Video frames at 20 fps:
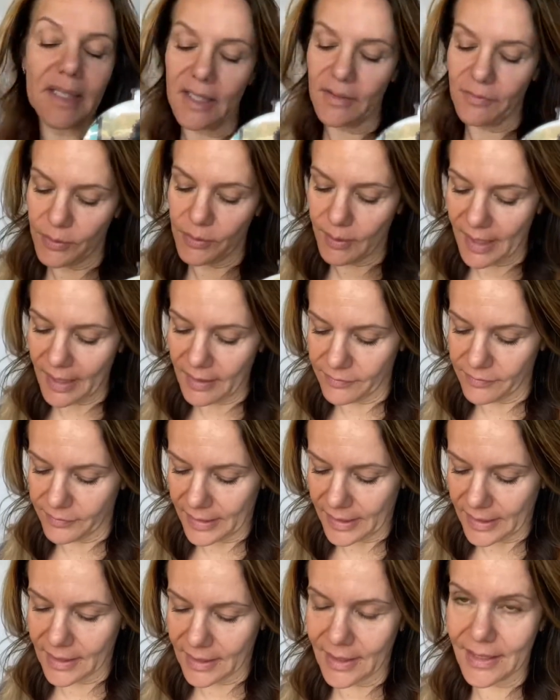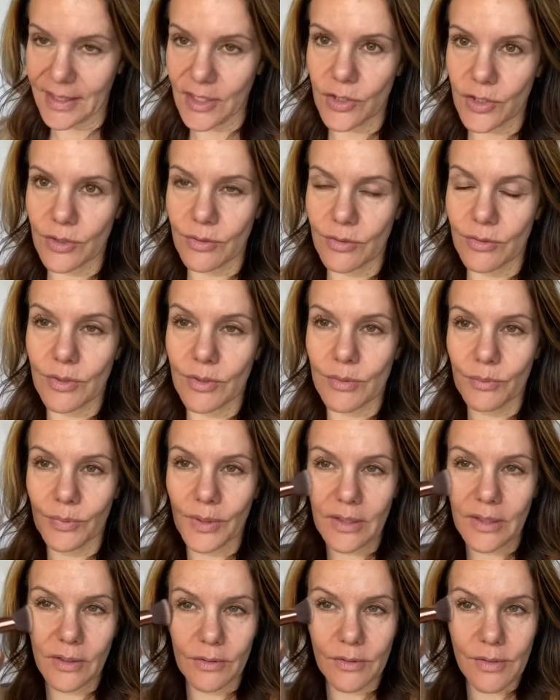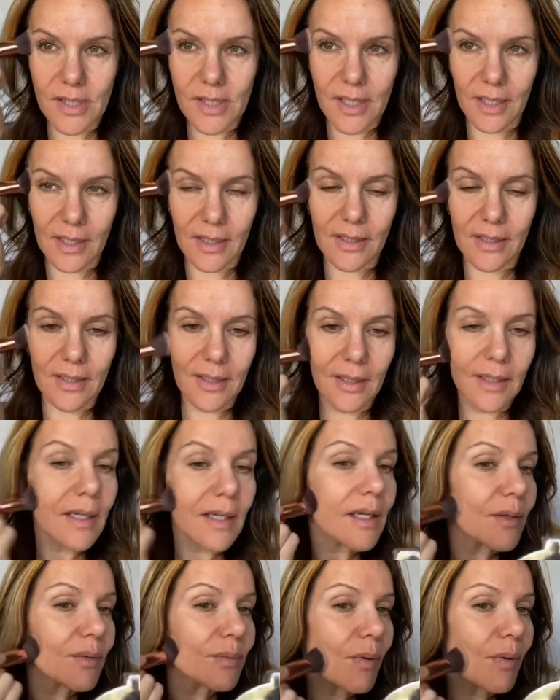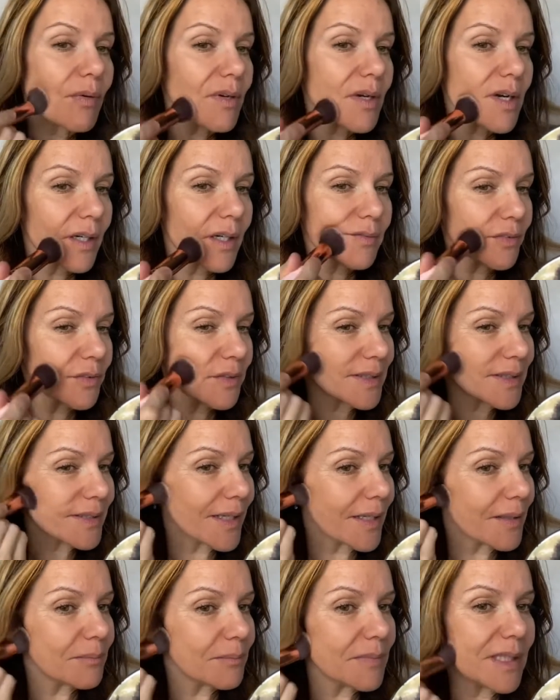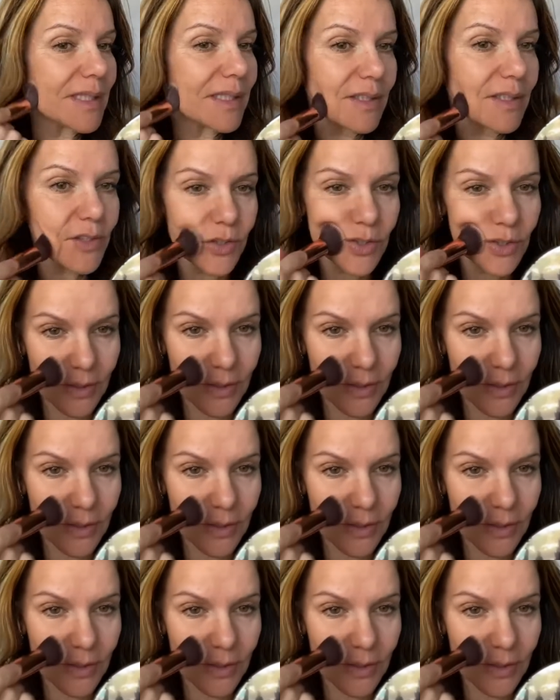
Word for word: if you have any issues with your skin, it won't cover it that much.